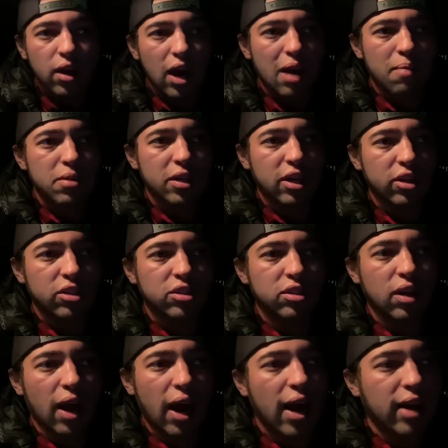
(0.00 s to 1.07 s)
And because
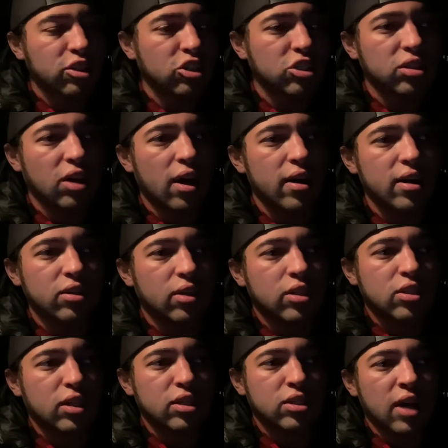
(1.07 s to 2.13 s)
I just thought
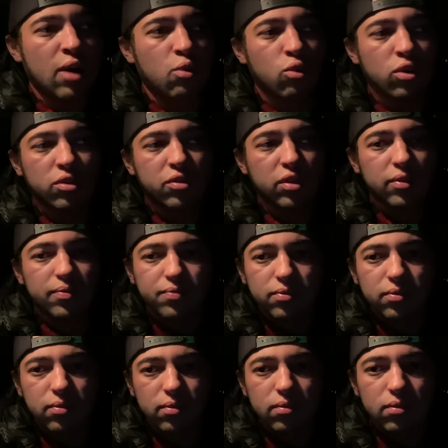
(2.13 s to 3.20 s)
it's not worth it.
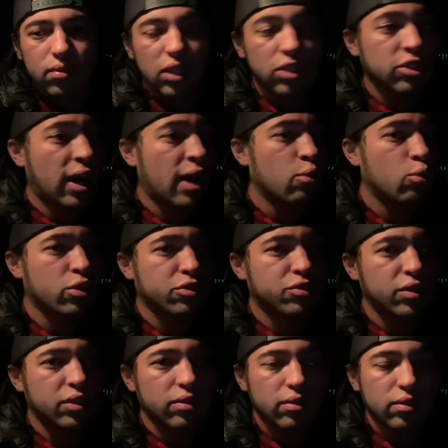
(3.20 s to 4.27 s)
It's not worth it.